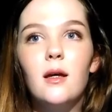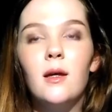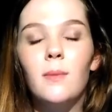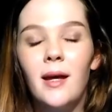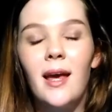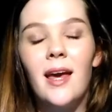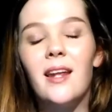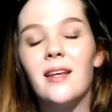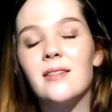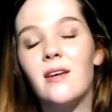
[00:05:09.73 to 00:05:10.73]
in my
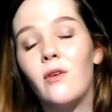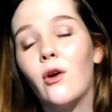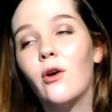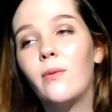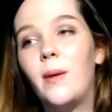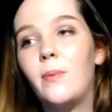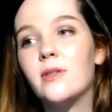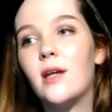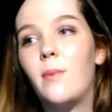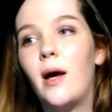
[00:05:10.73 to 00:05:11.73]
head as I've heard people
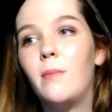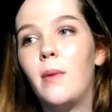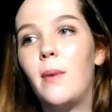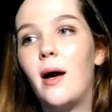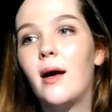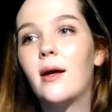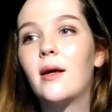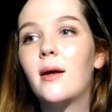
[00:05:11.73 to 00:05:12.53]
say behind my back.